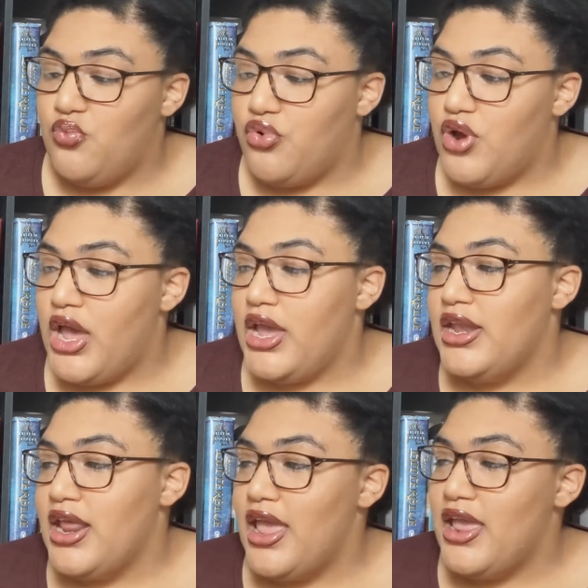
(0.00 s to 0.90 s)

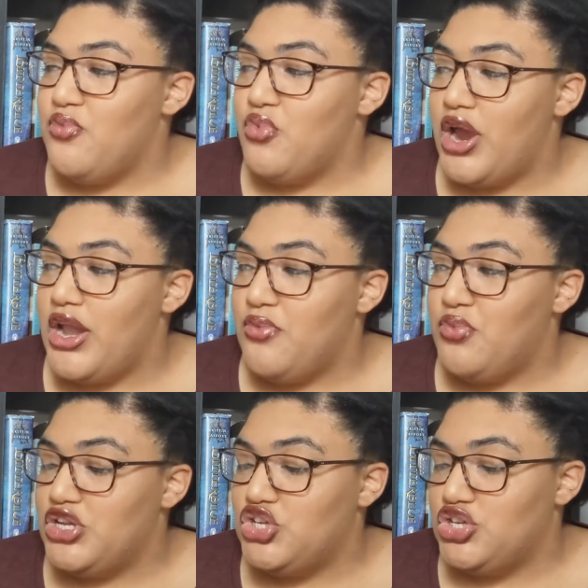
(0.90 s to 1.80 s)
Pride, a Pride
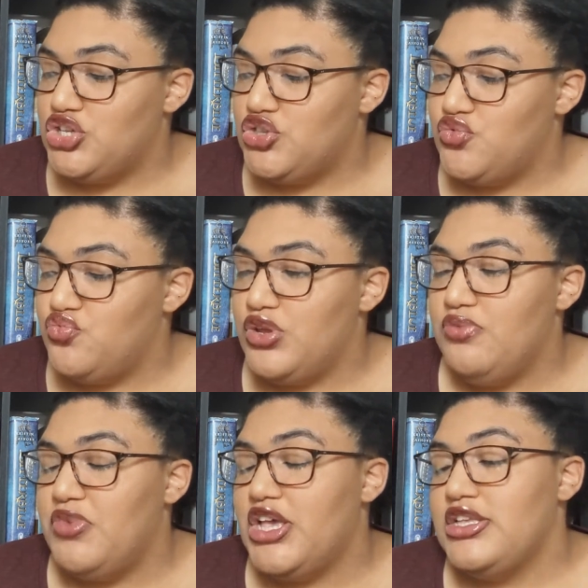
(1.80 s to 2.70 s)
and Prejudice
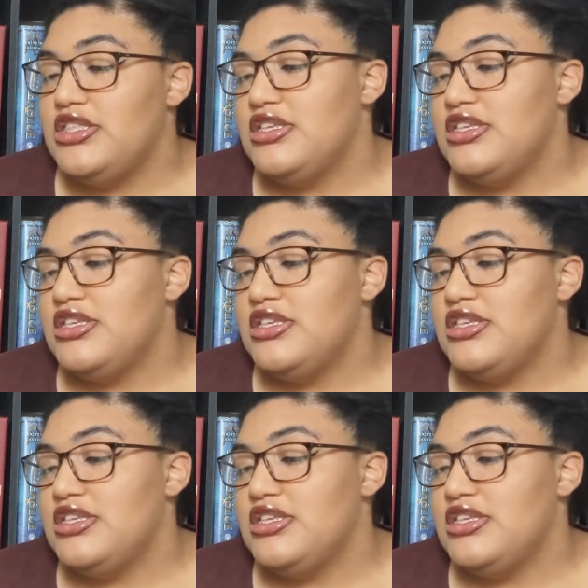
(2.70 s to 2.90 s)
remix.